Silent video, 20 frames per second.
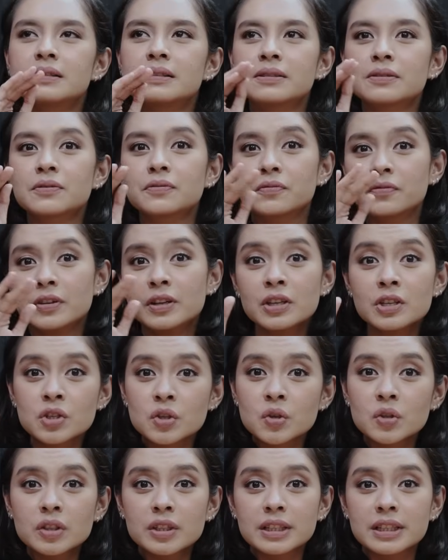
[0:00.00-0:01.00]
So
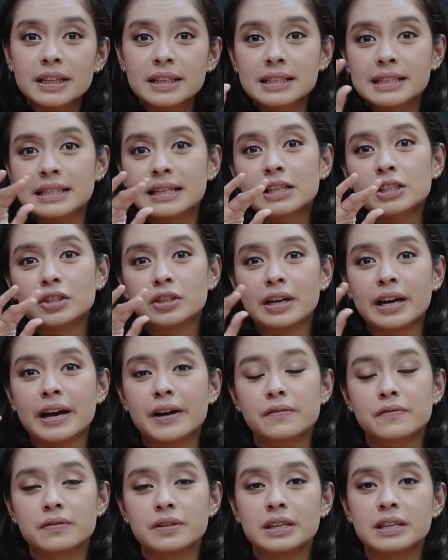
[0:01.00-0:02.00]
visually, it's like you
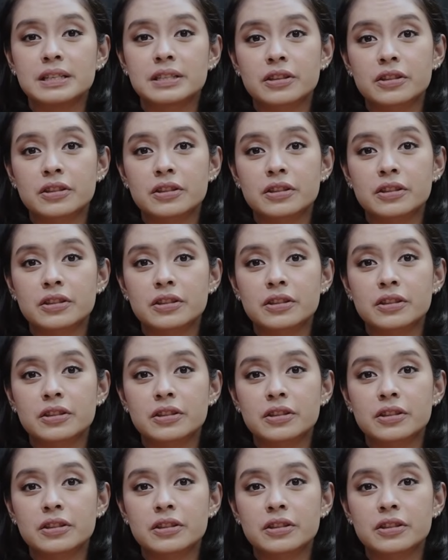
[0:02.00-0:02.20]
have these